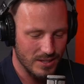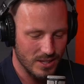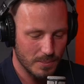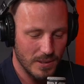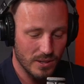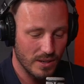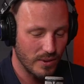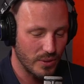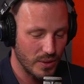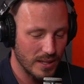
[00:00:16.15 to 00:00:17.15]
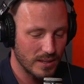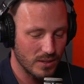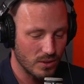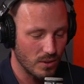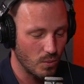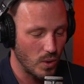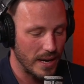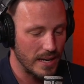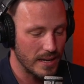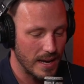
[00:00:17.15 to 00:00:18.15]
Just because everyone thinks a certain
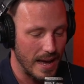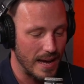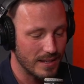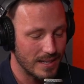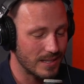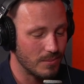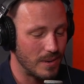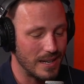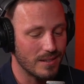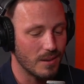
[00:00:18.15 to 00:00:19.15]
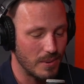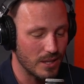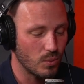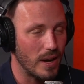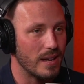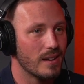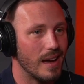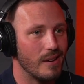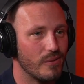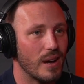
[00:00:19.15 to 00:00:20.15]
way doesn't mean it's the best way.
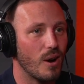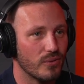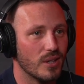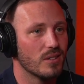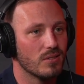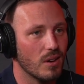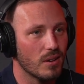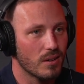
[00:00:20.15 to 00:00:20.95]
In fact, often it's not.